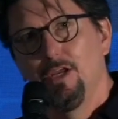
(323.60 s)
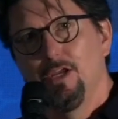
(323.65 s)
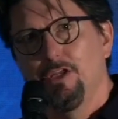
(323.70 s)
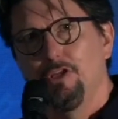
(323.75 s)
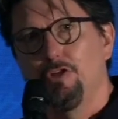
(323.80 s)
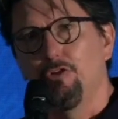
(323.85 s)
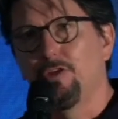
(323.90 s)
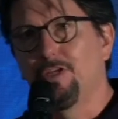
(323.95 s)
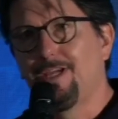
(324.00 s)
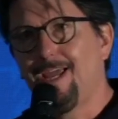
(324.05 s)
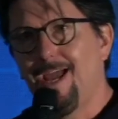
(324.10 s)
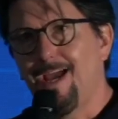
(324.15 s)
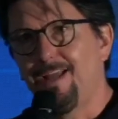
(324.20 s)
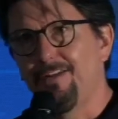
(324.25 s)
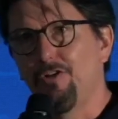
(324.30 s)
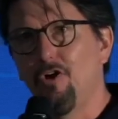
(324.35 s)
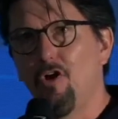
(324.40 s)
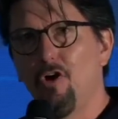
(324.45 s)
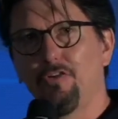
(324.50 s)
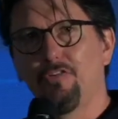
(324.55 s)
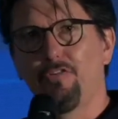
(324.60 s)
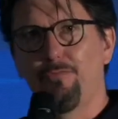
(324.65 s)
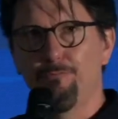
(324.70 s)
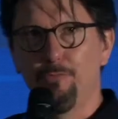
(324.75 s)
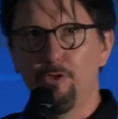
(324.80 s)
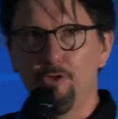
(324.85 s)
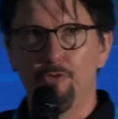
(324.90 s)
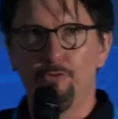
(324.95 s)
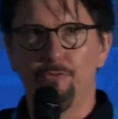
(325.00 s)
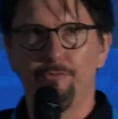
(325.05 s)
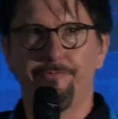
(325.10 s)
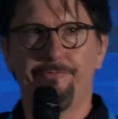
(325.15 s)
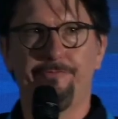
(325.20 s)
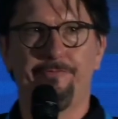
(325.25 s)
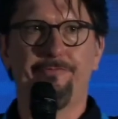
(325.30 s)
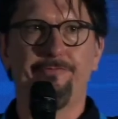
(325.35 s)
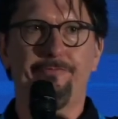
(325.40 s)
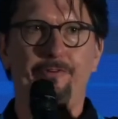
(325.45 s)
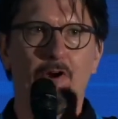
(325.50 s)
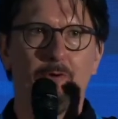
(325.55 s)
You cannot move
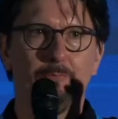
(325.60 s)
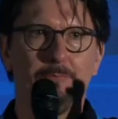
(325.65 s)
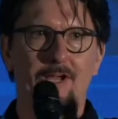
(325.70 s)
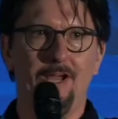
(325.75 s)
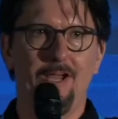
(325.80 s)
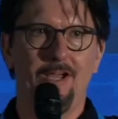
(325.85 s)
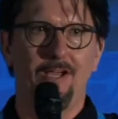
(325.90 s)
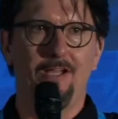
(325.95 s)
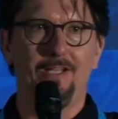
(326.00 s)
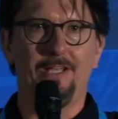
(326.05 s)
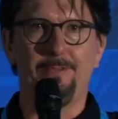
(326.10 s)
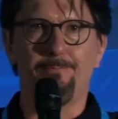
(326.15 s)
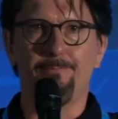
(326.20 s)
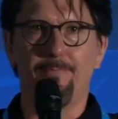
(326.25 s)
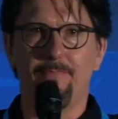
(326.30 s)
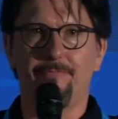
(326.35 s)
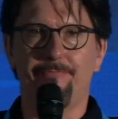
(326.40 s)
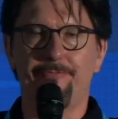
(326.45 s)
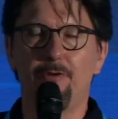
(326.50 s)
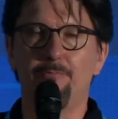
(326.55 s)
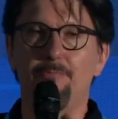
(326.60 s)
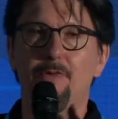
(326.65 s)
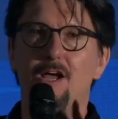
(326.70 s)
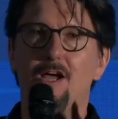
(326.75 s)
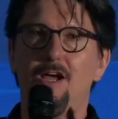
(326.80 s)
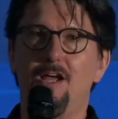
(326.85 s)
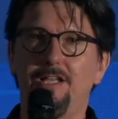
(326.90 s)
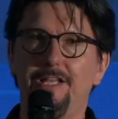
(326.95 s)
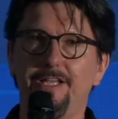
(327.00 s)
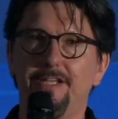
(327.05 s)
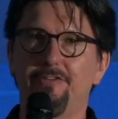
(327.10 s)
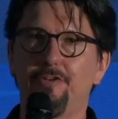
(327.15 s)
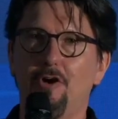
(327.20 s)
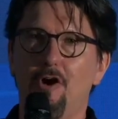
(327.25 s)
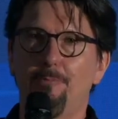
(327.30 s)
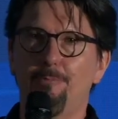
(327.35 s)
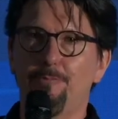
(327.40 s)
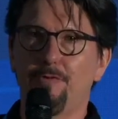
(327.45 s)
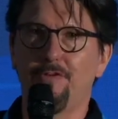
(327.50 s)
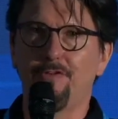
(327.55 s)
from early
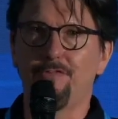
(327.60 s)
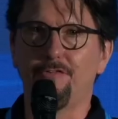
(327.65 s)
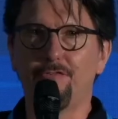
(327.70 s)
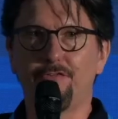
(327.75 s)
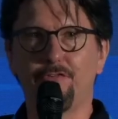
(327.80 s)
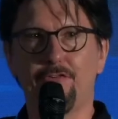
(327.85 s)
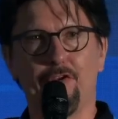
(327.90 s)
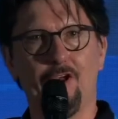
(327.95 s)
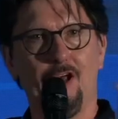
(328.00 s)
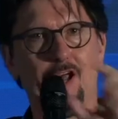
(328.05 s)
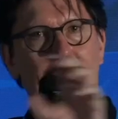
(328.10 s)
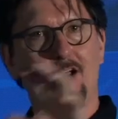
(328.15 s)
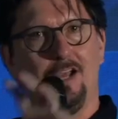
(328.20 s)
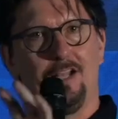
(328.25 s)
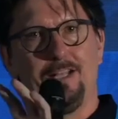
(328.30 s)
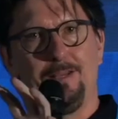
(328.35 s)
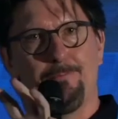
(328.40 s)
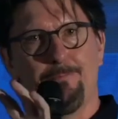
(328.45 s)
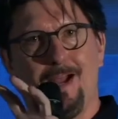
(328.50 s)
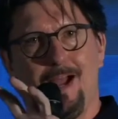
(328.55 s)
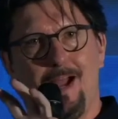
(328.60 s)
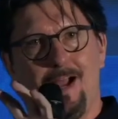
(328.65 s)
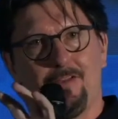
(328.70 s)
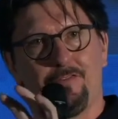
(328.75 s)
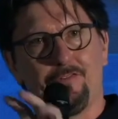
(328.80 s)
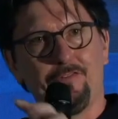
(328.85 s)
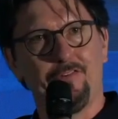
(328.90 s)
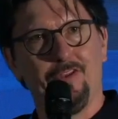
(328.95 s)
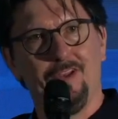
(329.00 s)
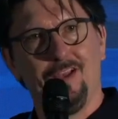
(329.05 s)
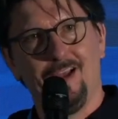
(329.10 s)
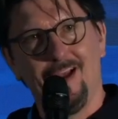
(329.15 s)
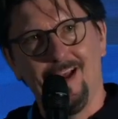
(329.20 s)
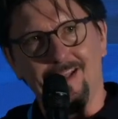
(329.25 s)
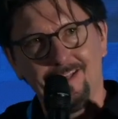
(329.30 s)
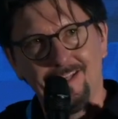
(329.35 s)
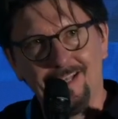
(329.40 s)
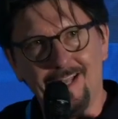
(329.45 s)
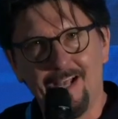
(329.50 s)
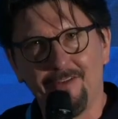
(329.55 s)
adopters to early mass
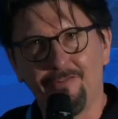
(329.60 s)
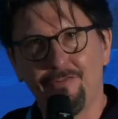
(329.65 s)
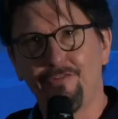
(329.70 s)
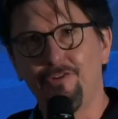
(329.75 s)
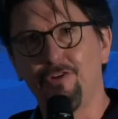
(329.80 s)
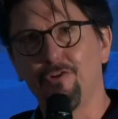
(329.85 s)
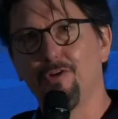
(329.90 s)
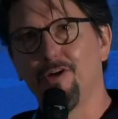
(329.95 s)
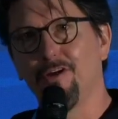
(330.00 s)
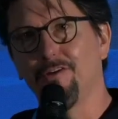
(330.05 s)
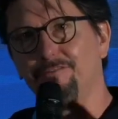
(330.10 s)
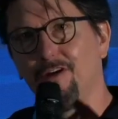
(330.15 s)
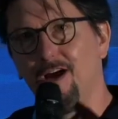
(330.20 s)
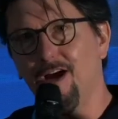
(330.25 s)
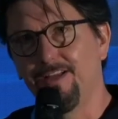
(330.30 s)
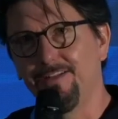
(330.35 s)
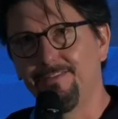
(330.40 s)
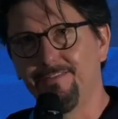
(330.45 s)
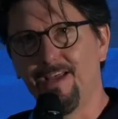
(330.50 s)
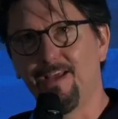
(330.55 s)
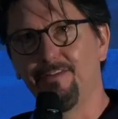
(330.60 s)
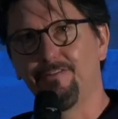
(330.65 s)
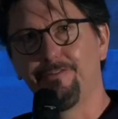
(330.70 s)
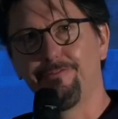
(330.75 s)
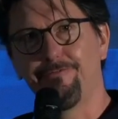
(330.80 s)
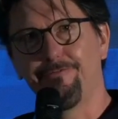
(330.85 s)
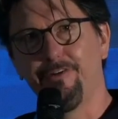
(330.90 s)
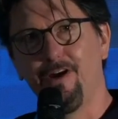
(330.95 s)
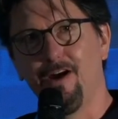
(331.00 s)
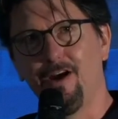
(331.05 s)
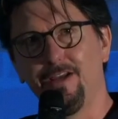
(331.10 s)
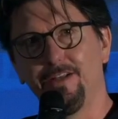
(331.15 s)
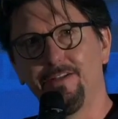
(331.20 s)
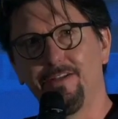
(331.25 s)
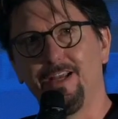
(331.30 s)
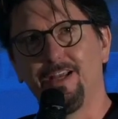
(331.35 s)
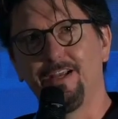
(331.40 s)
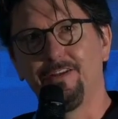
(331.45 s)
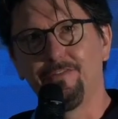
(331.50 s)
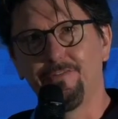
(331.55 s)
unless you have identified
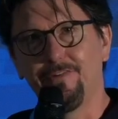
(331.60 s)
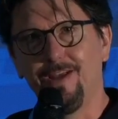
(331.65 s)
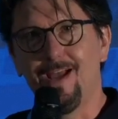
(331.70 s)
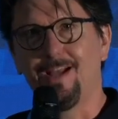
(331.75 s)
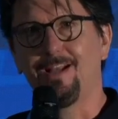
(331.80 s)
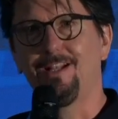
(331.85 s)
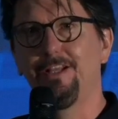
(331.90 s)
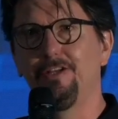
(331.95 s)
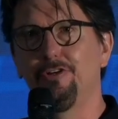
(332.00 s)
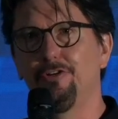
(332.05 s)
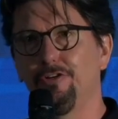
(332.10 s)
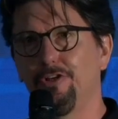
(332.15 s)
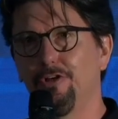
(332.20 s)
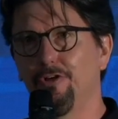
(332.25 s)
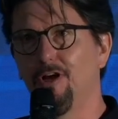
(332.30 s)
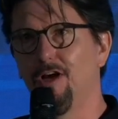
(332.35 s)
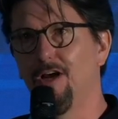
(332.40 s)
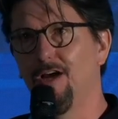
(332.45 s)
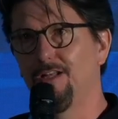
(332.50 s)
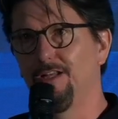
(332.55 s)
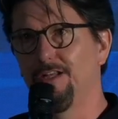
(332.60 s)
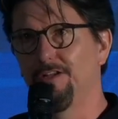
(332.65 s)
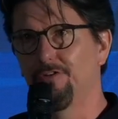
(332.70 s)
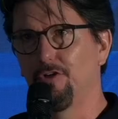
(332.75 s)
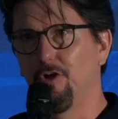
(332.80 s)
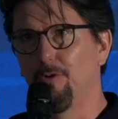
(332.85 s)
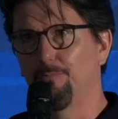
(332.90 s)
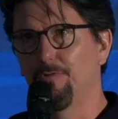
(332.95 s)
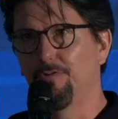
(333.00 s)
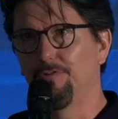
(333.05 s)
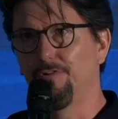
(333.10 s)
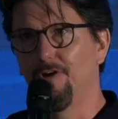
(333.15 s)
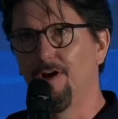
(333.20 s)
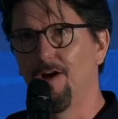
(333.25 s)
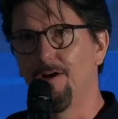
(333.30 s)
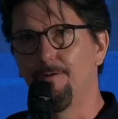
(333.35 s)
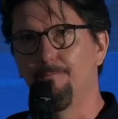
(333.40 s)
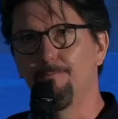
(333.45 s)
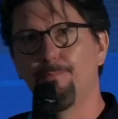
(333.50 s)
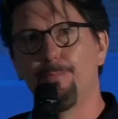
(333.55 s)
exactly who your early adopters
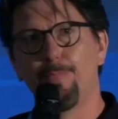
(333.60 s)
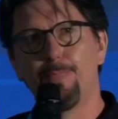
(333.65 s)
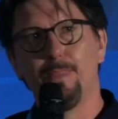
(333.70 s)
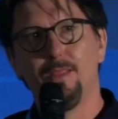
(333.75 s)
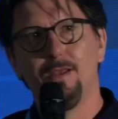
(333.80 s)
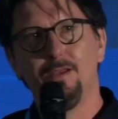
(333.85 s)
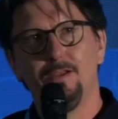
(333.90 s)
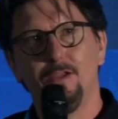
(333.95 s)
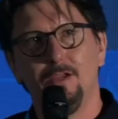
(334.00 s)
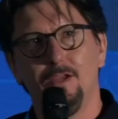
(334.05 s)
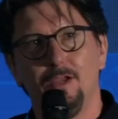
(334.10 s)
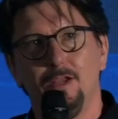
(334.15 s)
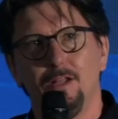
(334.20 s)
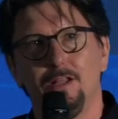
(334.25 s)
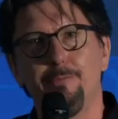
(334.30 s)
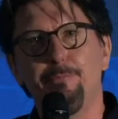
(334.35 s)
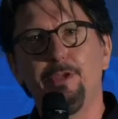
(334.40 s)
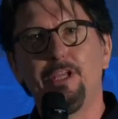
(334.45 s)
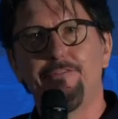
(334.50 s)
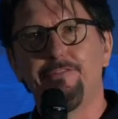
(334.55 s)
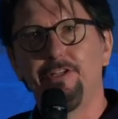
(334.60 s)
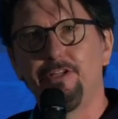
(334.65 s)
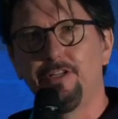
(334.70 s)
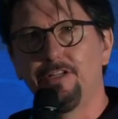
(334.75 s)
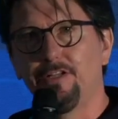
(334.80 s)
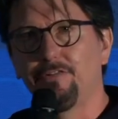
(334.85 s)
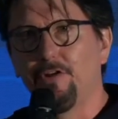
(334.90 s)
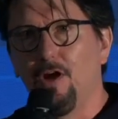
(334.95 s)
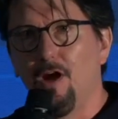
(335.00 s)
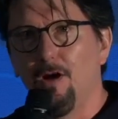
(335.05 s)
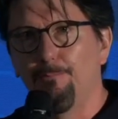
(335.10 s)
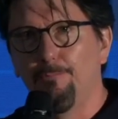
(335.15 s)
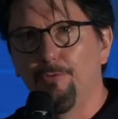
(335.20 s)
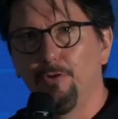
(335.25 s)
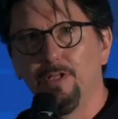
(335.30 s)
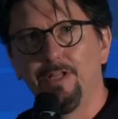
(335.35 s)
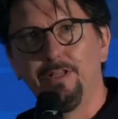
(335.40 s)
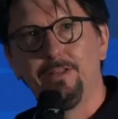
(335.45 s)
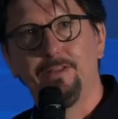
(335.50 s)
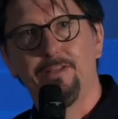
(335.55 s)
are. Let me give you an
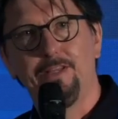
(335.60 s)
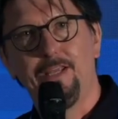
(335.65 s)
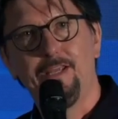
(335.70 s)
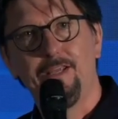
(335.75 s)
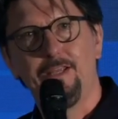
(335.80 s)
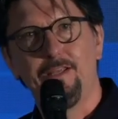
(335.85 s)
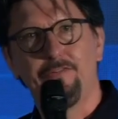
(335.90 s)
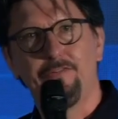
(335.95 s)
example in the